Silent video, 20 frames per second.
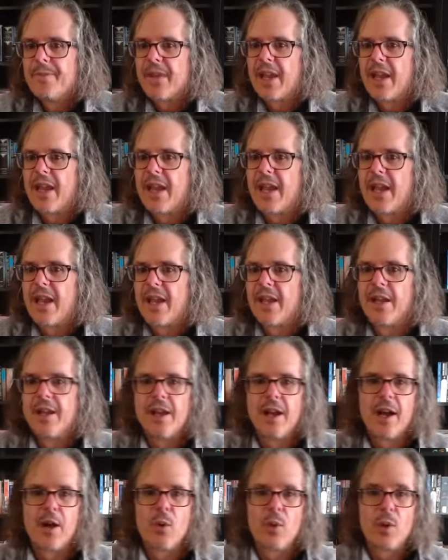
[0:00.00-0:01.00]
And
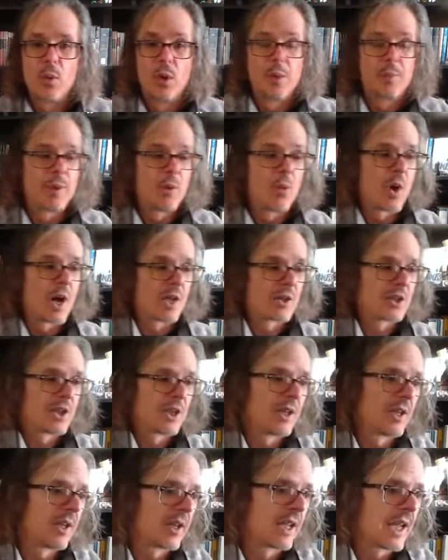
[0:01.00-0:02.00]
uh, we will be
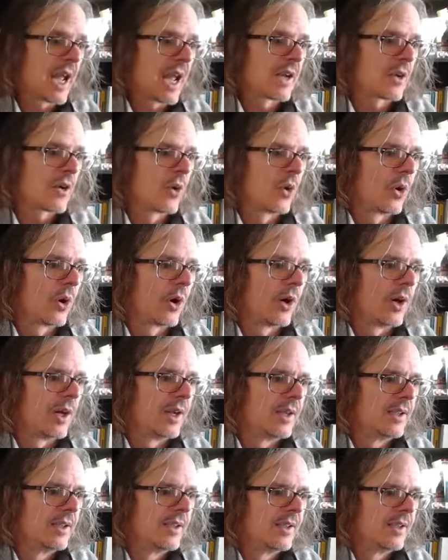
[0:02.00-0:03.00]
watching Cat
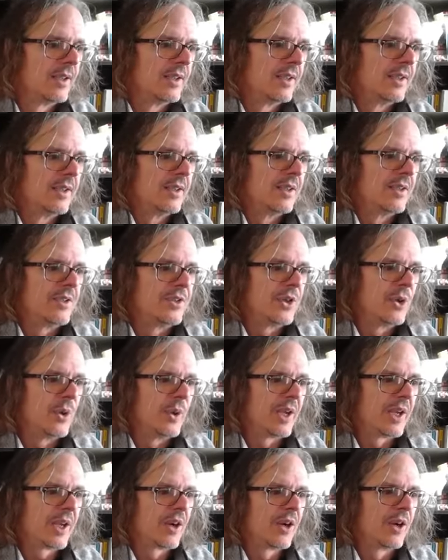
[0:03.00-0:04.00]
Cora
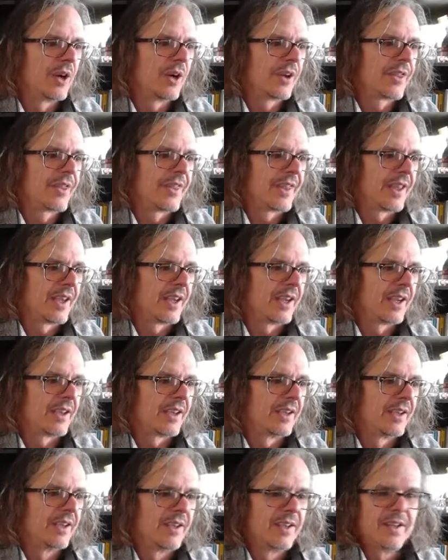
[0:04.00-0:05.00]
doing her thing
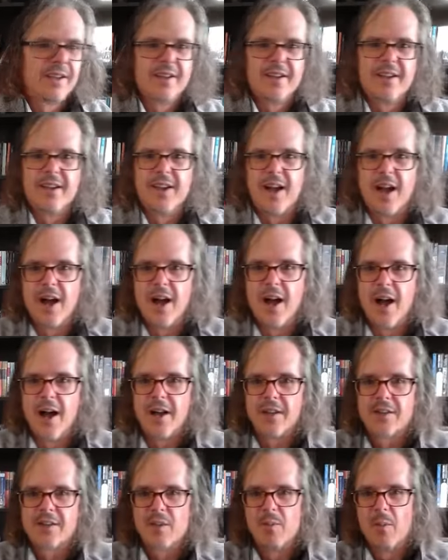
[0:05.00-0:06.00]

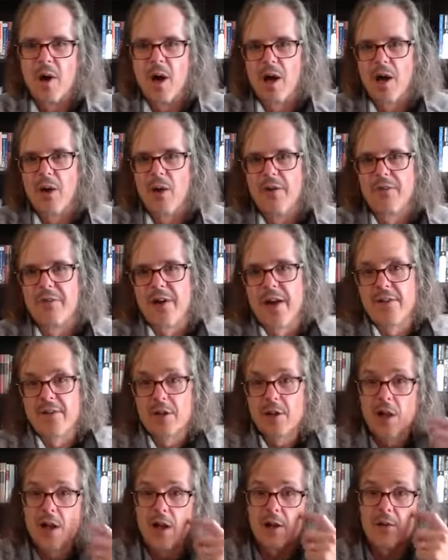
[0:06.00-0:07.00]
uh, tomorrow at five
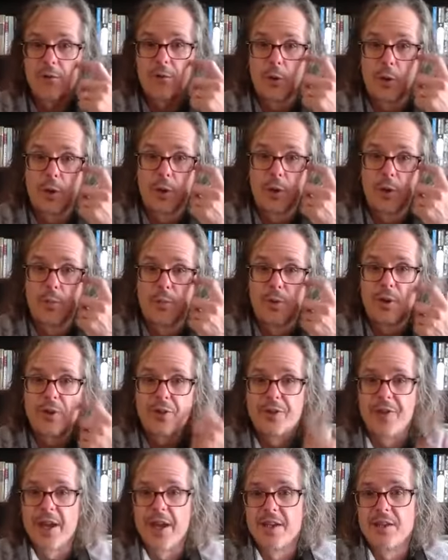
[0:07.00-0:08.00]
o'clock for her
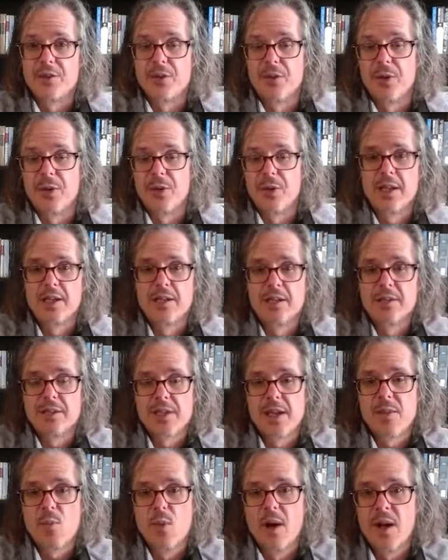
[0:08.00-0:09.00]
birthday, drinking the
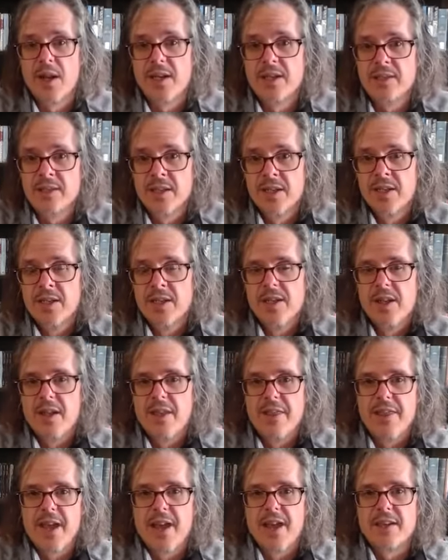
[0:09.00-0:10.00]
same wines
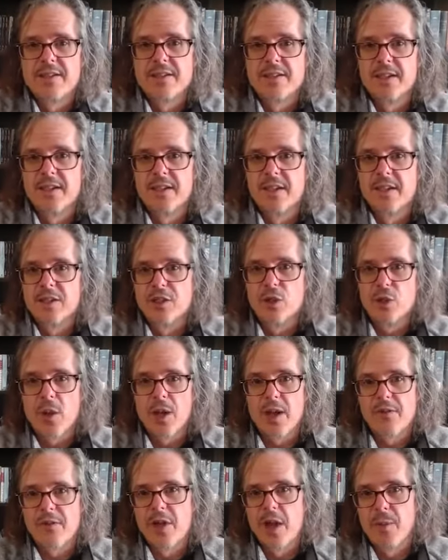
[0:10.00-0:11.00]
that uh, you
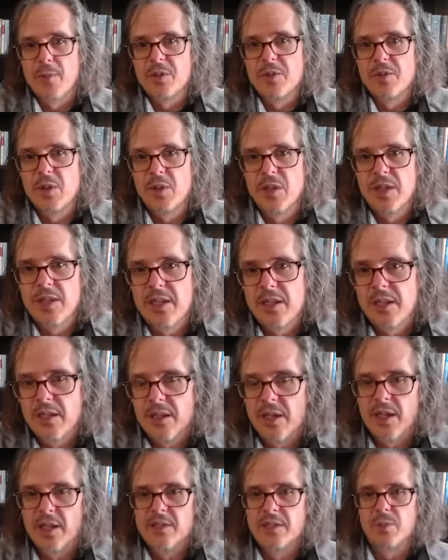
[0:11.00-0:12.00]
have the opportunity
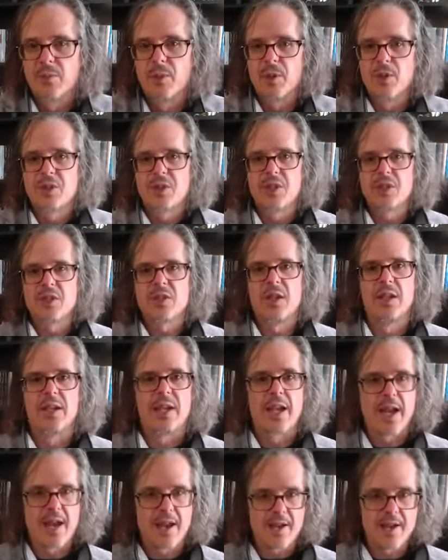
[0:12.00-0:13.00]
uh, to purchase.
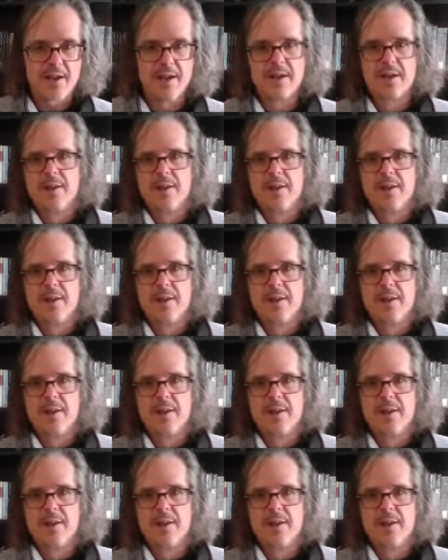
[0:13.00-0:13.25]
Again,